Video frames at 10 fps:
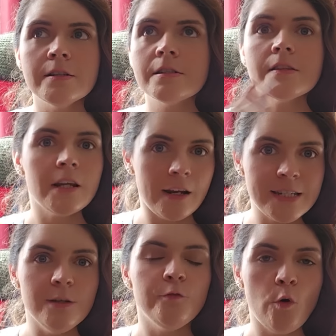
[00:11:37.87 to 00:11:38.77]
to the
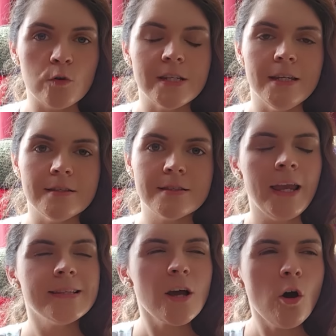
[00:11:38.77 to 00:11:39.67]
nineteen forties.
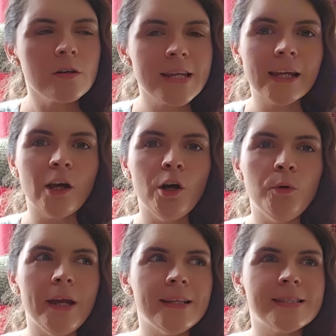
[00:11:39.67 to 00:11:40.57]
It's art deco,
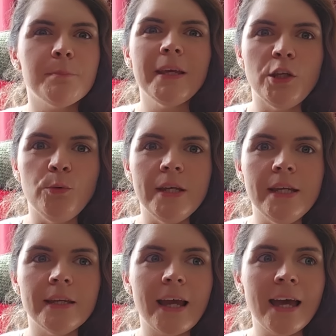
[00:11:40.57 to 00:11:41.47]
it's a bit
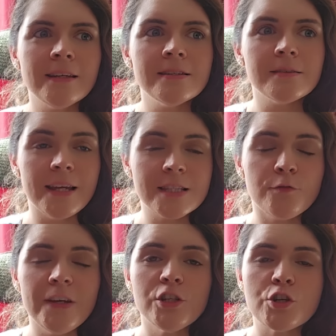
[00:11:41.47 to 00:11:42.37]
unique, and it's a
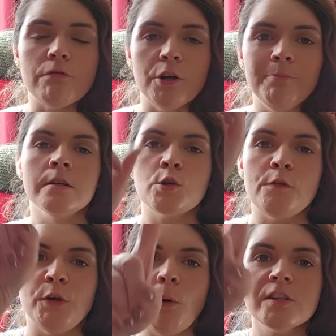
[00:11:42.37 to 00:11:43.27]
feature room. So
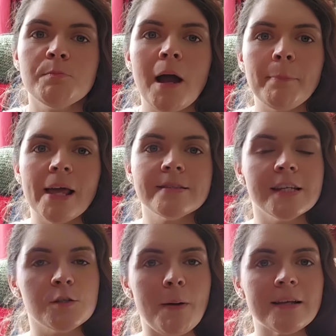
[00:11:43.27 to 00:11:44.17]
if you wanted my blessing
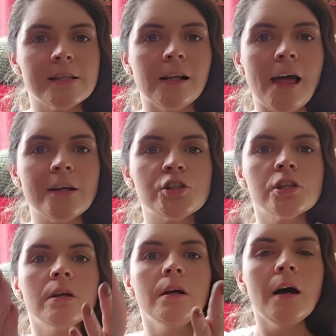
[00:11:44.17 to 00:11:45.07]
to pattern clash,
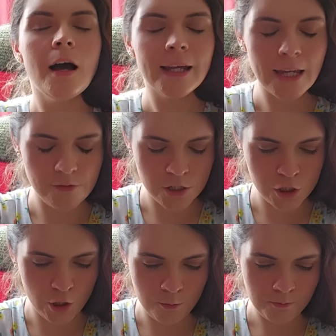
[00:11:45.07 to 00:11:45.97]
I give it to you.